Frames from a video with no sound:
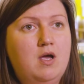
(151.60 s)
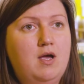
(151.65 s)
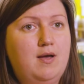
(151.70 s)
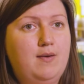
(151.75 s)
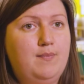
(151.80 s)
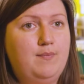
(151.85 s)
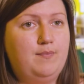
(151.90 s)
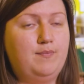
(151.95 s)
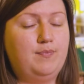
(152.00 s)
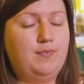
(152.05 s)

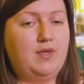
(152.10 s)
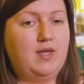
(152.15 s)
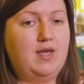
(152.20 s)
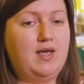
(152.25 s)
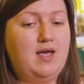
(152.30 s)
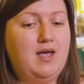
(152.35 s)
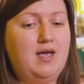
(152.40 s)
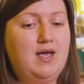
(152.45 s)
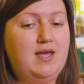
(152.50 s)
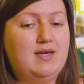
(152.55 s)
and
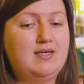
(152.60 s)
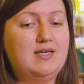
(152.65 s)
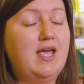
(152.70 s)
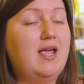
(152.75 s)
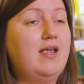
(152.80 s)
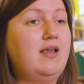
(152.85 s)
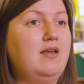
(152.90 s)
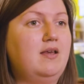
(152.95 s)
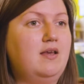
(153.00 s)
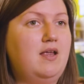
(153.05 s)

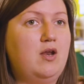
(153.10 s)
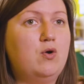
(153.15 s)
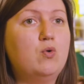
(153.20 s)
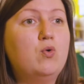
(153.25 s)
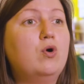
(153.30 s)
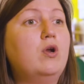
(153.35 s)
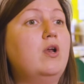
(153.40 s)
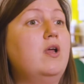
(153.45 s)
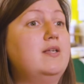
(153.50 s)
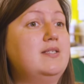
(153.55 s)

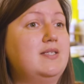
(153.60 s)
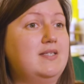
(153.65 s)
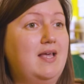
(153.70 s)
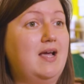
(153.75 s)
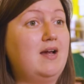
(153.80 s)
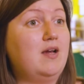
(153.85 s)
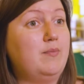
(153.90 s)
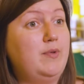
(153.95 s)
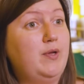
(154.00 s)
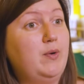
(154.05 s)
organising
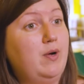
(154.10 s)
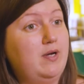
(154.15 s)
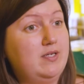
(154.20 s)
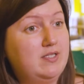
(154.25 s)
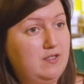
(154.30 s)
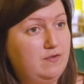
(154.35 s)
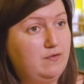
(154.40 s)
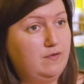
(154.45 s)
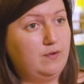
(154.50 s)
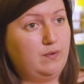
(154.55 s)
that can be quite
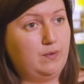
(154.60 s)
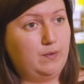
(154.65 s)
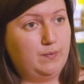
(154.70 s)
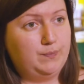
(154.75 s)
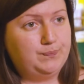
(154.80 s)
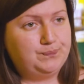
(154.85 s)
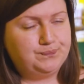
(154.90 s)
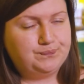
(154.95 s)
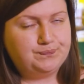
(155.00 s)
difficult.